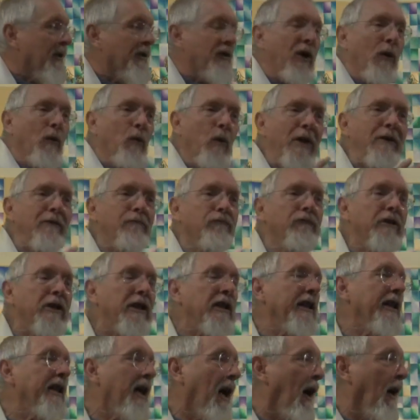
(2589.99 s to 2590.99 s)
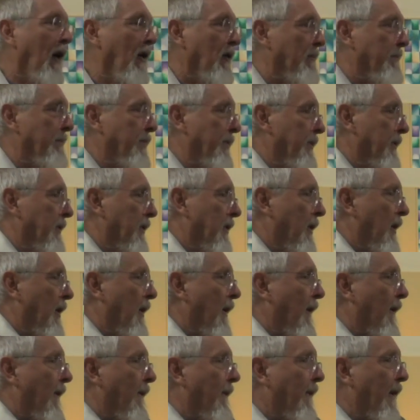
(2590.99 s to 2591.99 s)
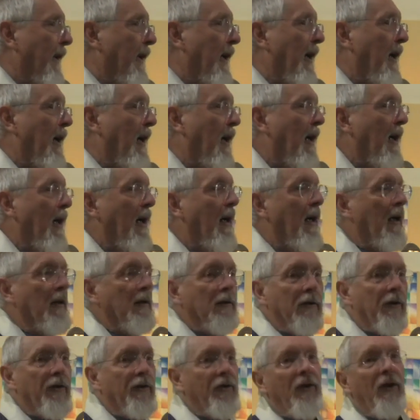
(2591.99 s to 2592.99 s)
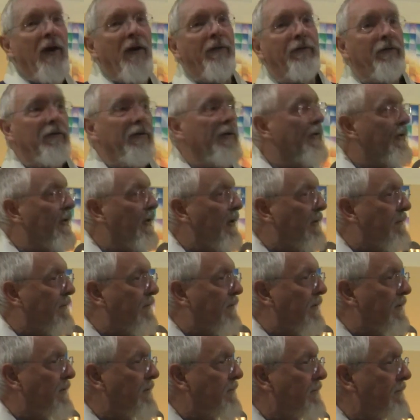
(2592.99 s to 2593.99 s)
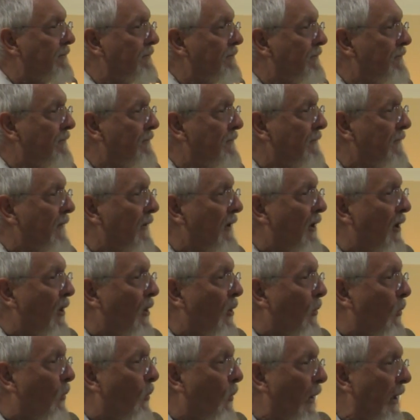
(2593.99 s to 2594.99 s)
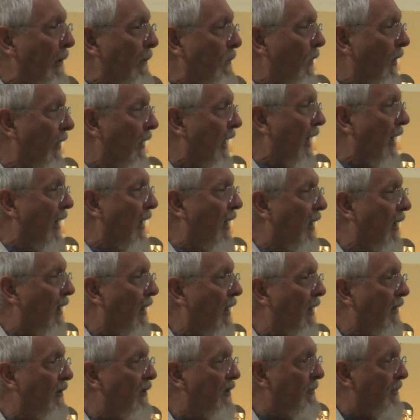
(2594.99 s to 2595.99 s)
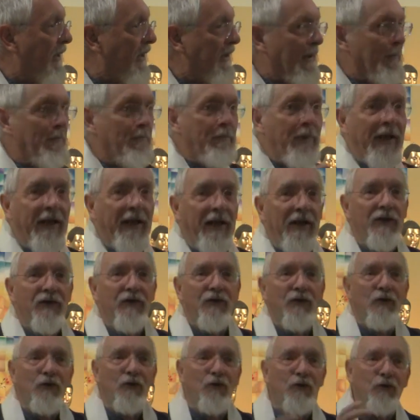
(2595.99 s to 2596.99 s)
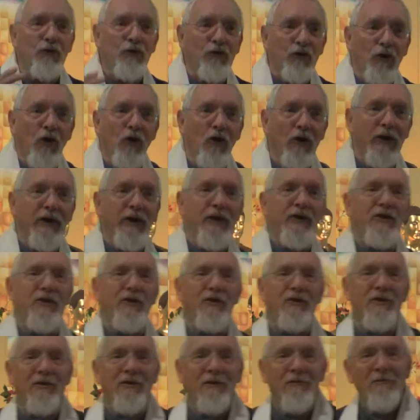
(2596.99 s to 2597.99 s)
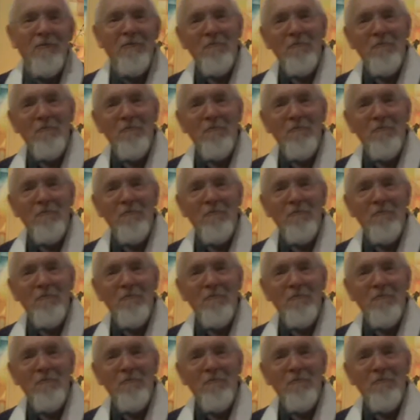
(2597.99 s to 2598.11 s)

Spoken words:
So we really hope that our heart looks after itself. We want our heart to be the biggest, strongest